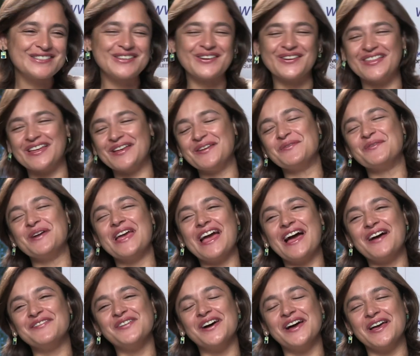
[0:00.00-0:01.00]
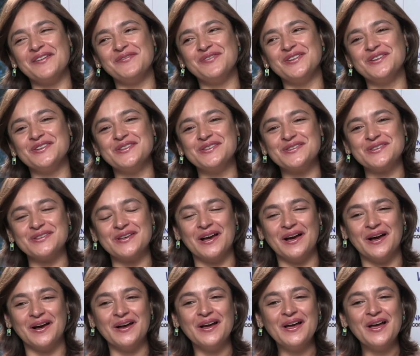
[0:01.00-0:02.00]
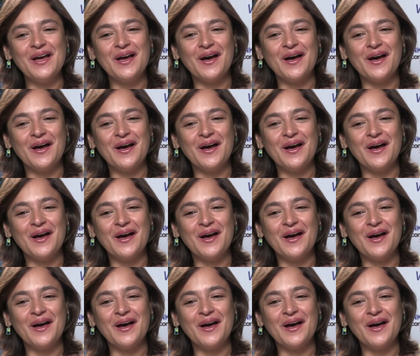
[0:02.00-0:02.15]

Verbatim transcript: so that we have our evidence uh,